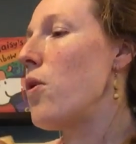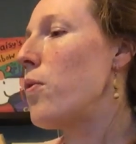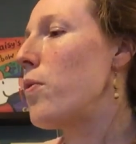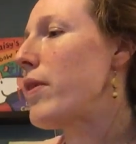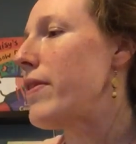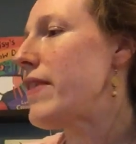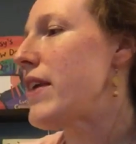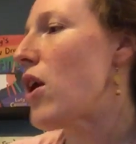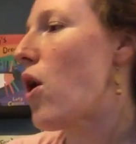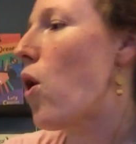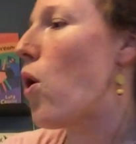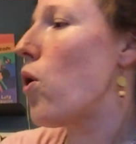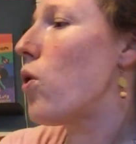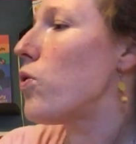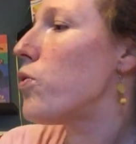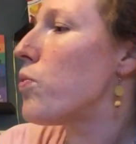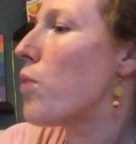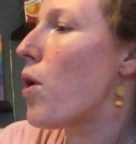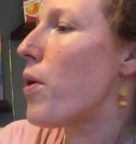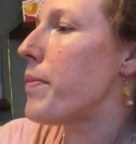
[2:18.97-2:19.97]
When the
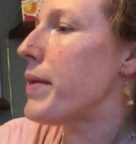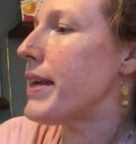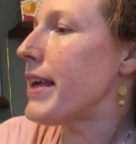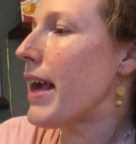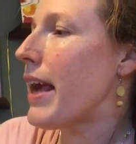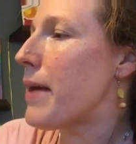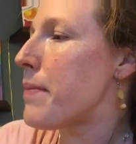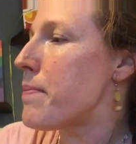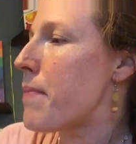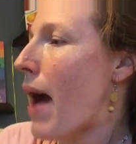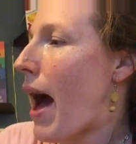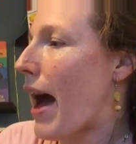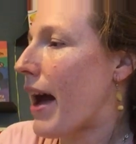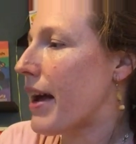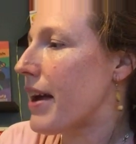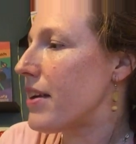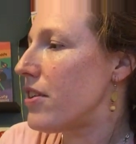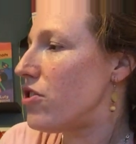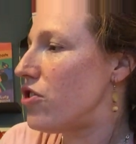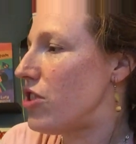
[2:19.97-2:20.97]
old woman came
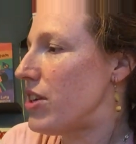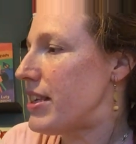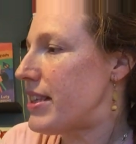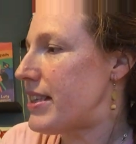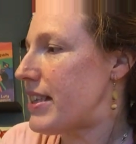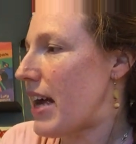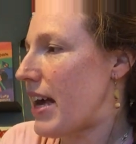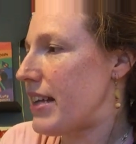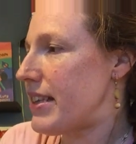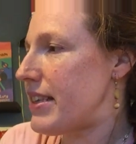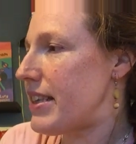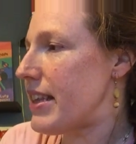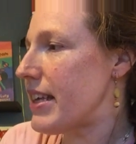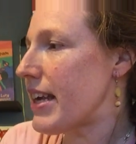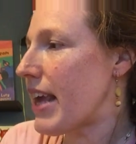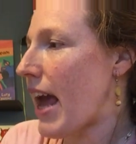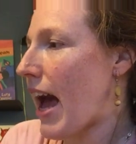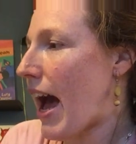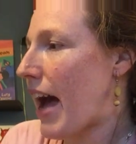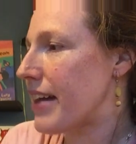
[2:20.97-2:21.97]
back, she said to the
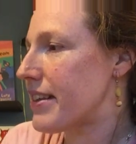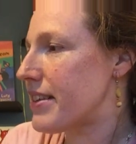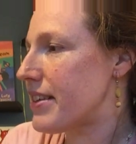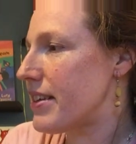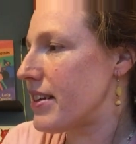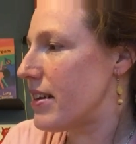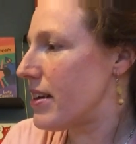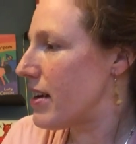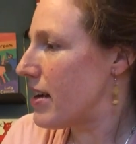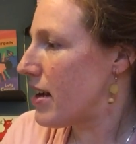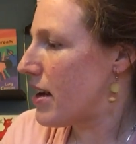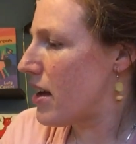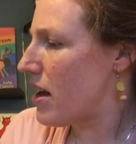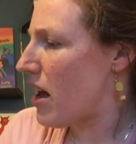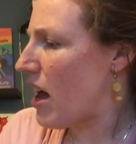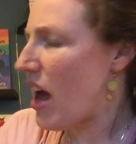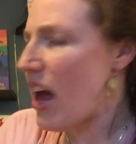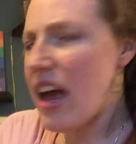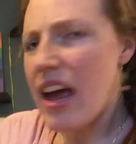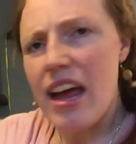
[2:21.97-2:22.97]
cat,
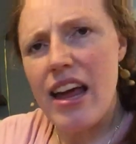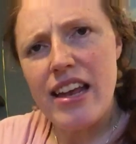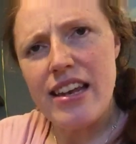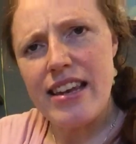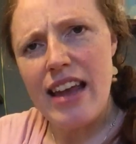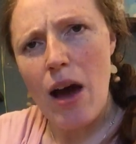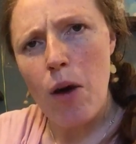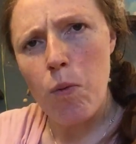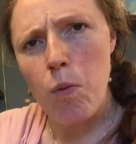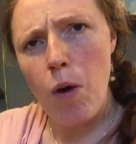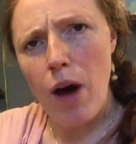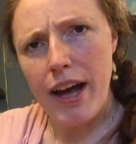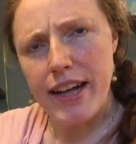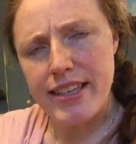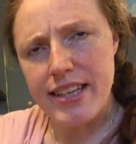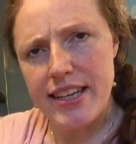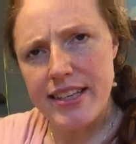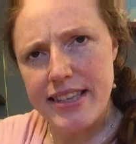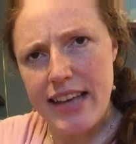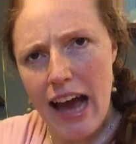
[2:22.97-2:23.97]
Now
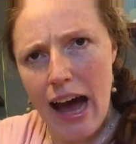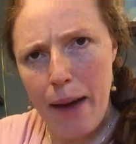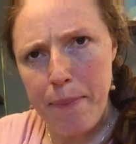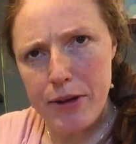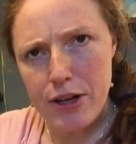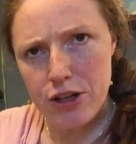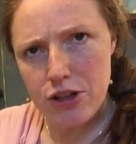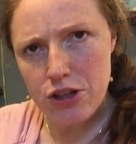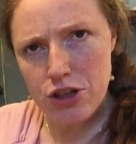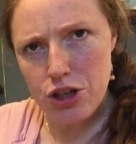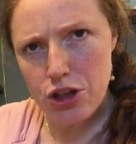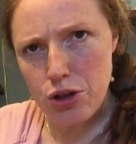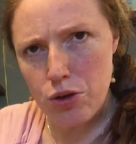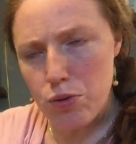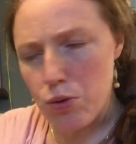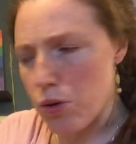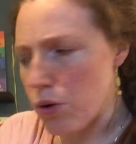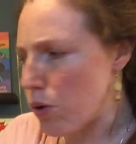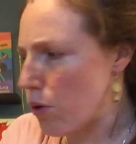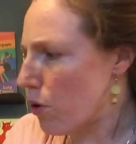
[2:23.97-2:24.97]
what has happened to the
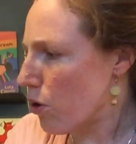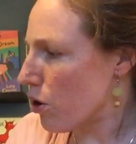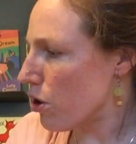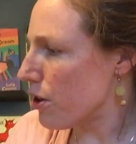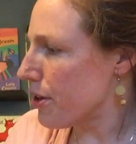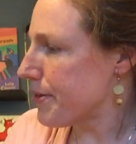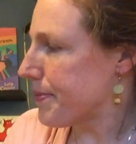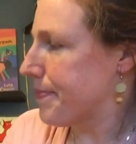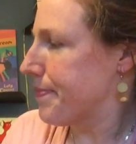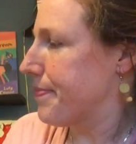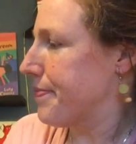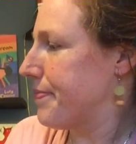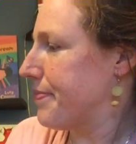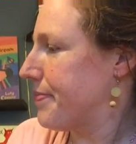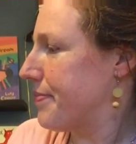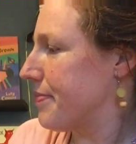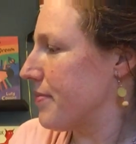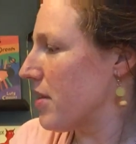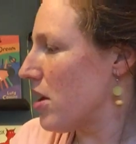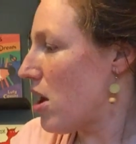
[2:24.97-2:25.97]
gruel?
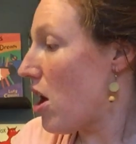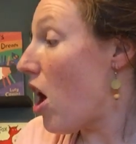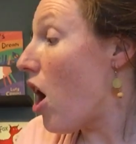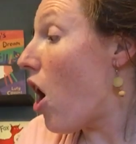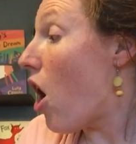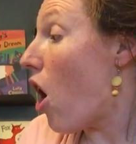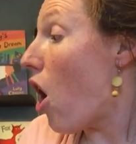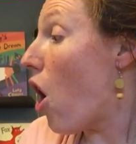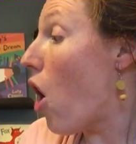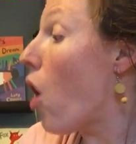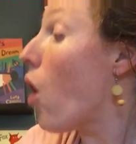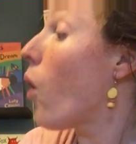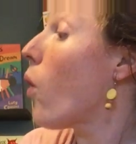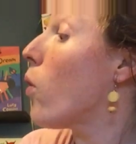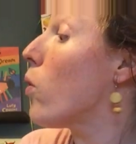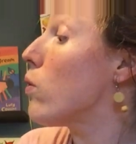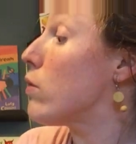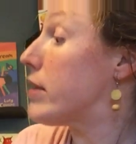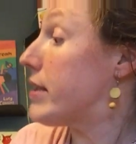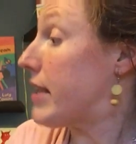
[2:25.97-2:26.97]

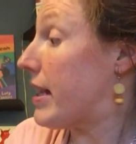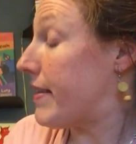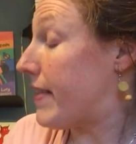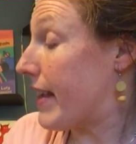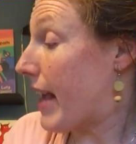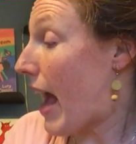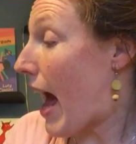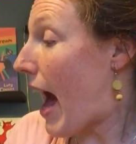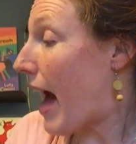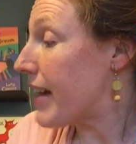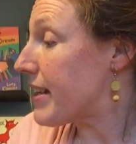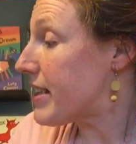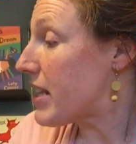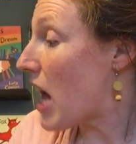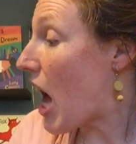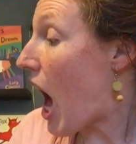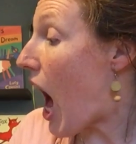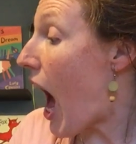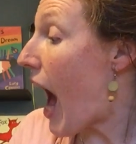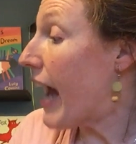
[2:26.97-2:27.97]
Oh, said the cat,
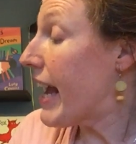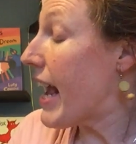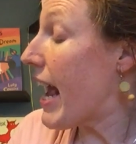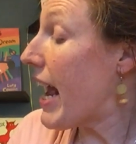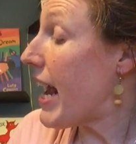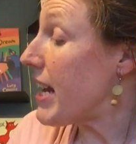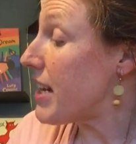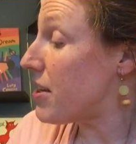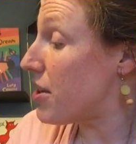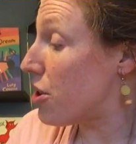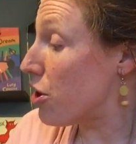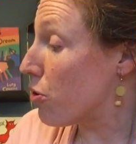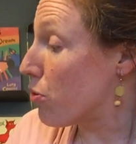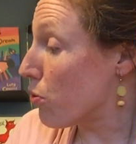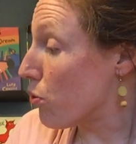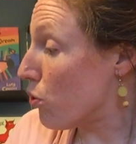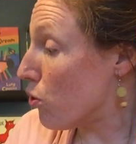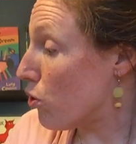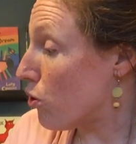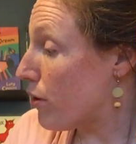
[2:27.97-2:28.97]
I ate the
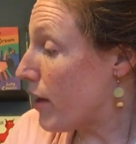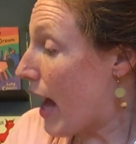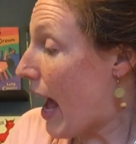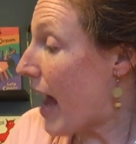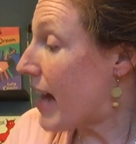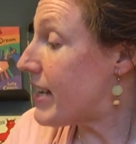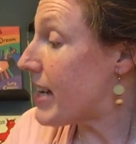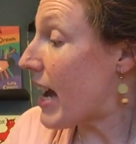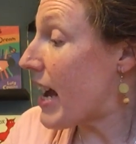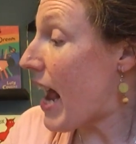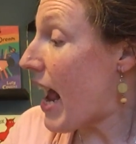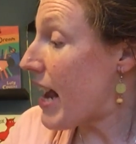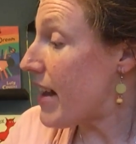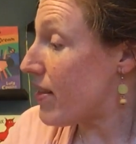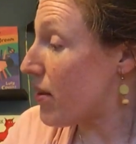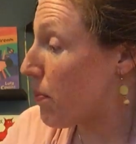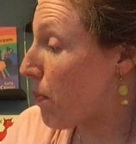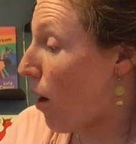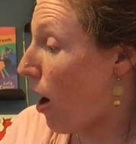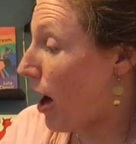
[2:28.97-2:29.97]
gruel, and I
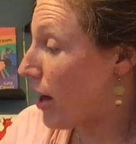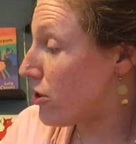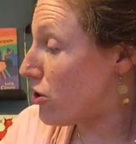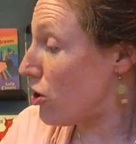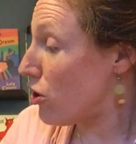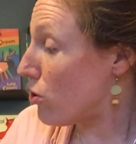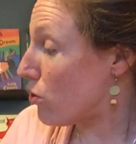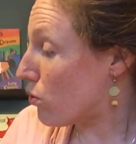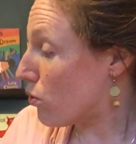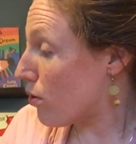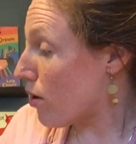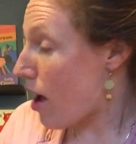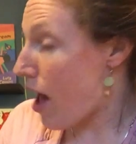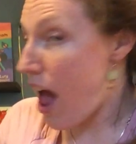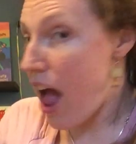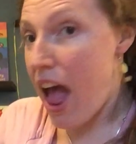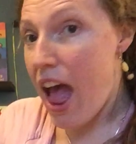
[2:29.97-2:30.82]
ate the pot too.